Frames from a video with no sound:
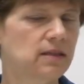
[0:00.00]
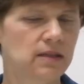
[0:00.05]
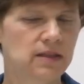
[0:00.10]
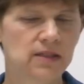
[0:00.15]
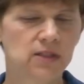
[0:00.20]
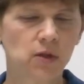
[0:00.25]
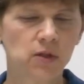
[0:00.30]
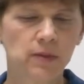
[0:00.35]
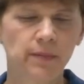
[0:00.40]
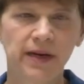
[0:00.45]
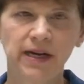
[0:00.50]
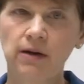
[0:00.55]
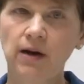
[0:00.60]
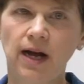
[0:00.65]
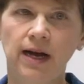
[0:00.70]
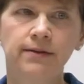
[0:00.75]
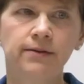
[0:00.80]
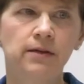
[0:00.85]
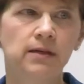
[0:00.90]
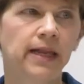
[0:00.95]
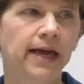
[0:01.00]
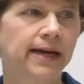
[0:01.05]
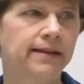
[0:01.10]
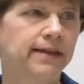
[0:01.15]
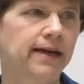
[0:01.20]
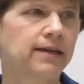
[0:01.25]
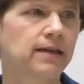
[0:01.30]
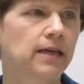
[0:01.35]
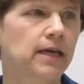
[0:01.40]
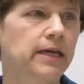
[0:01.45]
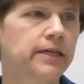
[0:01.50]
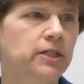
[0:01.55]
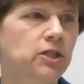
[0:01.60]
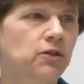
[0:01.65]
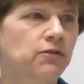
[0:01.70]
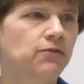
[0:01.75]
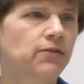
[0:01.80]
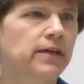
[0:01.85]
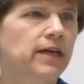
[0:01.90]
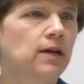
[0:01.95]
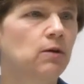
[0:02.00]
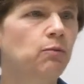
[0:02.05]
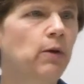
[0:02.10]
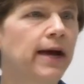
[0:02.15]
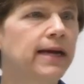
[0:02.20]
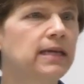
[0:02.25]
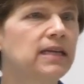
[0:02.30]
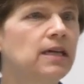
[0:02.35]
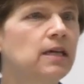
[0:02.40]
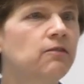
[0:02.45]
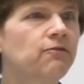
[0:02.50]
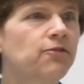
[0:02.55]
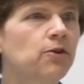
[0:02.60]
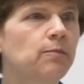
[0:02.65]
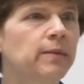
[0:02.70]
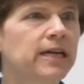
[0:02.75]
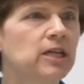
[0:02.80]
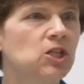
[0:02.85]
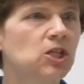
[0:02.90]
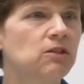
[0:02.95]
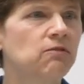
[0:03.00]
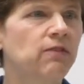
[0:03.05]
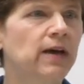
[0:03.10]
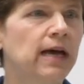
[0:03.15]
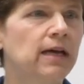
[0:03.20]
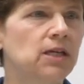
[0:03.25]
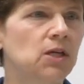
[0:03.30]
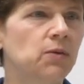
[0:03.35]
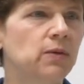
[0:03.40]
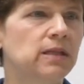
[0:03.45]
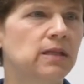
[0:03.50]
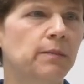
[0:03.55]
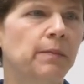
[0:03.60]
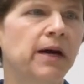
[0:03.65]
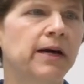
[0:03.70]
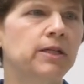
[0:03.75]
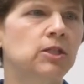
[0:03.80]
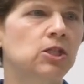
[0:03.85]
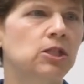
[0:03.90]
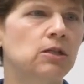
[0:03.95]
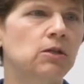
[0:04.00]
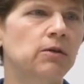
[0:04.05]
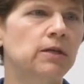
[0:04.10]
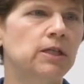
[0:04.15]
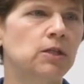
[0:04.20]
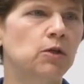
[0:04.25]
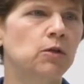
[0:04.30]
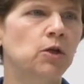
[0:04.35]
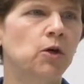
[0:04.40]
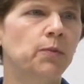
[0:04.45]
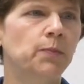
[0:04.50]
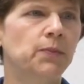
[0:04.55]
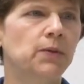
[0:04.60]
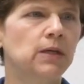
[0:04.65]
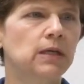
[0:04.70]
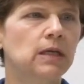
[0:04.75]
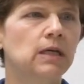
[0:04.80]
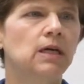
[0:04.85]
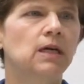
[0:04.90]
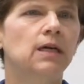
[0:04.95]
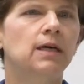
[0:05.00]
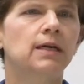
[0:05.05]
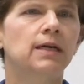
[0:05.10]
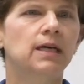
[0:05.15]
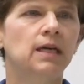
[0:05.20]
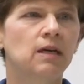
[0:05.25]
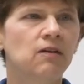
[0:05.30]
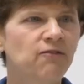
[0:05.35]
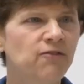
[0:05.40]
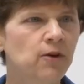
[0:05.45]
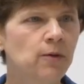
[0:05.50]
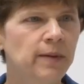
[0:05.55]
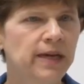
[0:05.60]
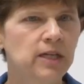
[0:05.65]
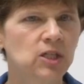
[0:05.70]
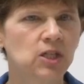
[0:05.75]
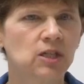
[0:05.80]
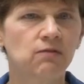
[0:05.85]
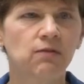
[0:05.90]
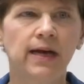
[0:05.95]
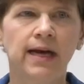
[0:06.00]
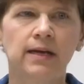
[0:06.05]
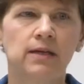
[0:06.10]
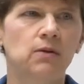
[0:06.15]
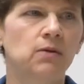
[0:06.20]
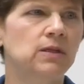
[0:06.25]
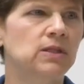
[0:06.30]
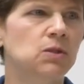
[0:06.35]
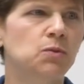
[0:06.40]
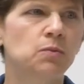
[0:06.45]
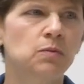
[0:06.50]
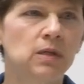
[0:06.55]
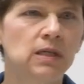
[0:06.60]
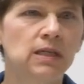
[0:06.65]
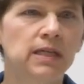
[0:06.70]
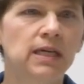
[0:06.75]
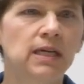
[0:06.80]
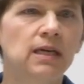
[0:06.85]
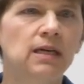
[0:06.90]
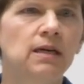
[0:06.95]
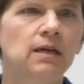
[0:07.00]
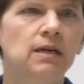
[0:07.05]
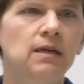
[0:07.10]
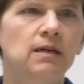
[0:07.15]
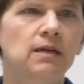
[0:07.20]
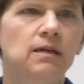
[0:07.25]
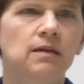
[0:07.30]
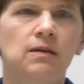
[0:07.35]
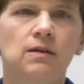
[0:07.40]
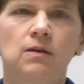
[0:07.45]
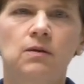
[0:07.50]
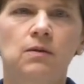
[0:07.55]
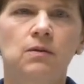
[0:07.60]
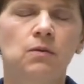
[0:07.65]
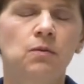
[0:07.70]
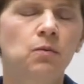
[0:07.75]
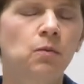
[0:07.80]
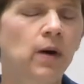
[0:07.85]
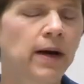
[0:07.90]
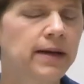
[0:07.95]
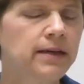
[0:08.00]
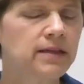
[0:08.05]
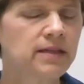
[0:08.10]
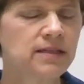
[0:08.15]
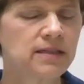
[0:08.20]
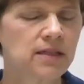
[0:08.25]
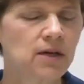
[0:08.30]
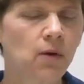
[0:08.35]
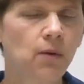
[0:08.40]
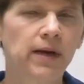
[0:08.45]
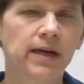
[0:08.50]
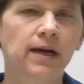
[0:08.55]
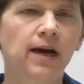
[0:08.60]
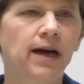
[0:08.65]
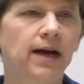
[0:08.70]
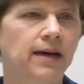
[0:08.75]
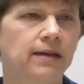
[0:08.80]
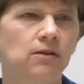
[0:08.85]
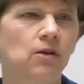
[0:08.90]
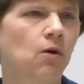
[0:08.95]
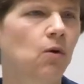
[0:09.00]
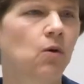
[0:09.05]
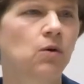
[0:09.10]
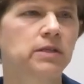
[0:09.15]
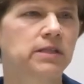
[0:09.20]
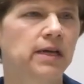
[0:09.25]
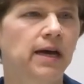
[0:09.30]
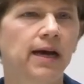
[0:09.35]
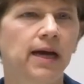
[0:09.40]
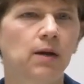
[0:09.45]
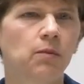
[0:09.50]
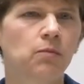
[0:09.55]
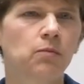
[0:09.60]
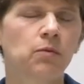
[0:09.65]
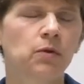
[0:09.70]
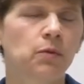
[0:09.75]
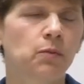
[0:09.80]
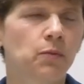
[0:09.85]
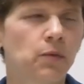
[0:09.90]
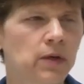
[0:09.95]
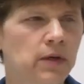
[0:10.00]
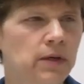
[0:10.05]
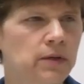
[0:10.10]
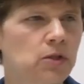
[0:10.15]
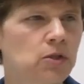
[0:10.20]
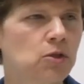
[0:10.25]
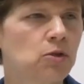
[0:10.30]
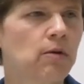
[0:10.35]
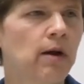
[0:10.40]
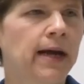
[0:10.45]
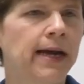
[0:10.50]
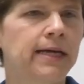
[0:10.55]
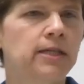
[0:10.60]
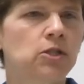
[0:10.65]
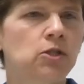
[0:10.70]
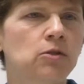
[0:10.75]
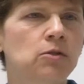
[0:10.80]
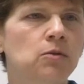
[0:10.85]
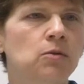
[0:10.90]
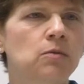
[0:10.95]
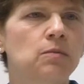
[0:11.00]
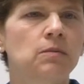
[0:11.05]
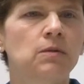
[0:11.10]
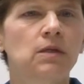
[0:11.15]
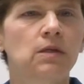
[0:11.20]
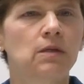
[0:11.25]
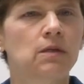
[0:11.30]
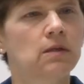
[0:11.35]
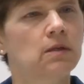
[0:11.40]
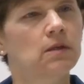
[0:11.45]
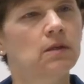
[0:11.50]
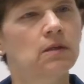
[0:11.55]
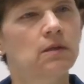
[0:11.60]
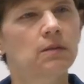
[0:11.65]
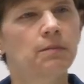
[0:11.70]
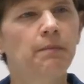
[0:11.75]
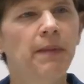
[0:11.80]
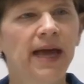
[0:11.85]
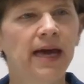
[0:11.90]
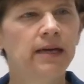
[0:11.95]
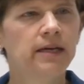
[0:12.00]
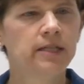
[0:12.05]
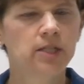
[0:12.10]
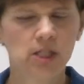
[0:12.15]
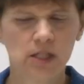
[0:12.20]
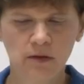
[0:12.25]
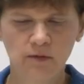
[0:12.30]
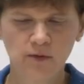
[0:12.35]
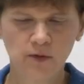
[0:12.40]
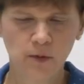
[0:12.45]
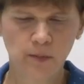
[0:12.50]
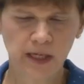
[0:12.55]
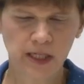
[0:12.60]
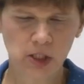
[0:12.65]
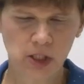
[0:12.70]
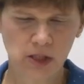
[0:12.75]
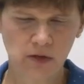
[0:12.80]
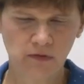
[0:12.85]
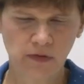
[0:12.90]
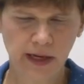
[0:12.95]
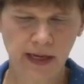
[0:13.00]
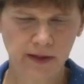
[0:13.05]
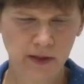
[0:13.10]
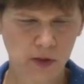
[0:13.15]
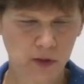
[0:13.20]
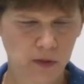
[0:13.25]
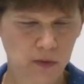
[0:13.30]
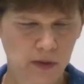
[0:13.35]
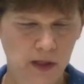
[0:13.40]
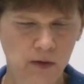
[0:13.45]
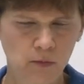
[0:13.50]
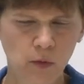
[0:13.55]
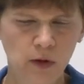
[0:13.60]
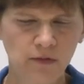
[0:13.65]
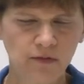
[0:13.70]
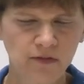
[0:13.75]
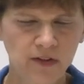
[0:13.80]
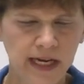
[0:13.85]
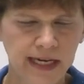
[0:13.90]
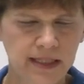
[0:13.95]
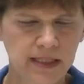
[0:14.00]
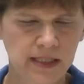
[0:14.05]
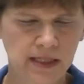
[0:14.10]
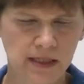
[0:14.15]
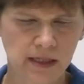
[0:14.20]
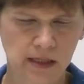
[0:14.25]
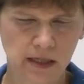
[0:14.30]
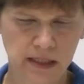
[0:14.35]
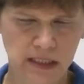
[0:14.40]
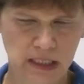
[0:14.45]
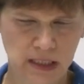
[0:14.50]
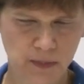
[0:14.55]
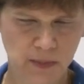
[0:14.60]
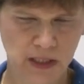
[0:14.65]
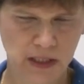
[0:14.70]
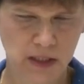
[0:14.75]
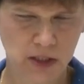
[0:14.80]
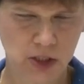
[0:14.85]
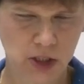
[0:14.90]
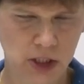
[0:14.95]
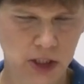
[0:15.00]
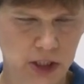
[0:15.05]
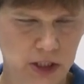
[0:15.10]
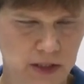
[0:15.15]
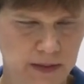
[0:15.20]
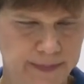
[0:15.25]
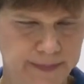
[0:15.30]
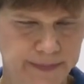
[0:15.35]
So you better underline that in case you forget. Write information value in the margin or in your notebook. Information value is really what is going on the whole time. We're trying to manage information value and reflect it in our speech.